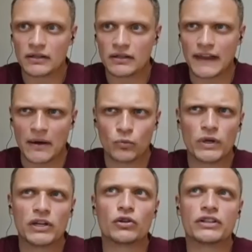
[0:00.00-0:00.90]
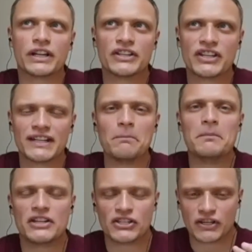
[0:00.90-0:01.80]
that we could consider
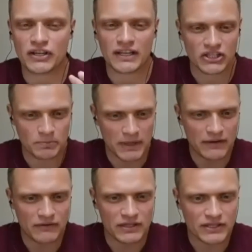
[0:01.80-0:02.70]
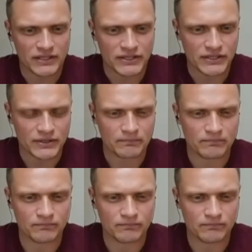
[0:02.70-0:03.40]
mystical experiences?